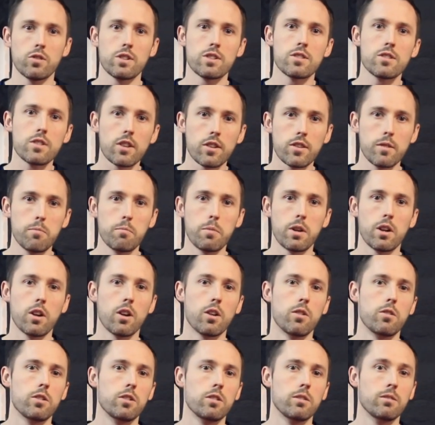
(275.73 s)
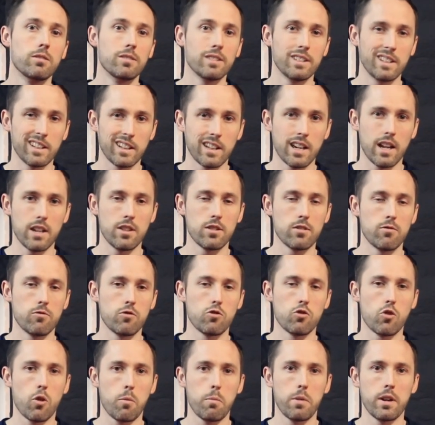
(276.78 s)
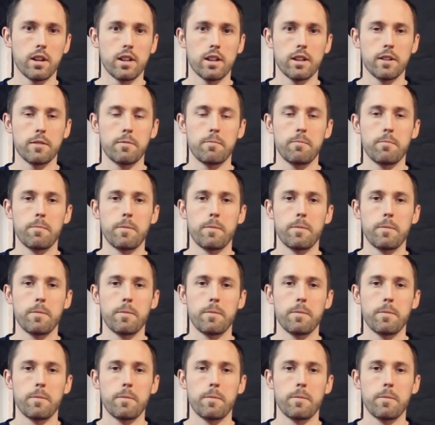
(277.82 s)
there's nothing below you in case of dropping it.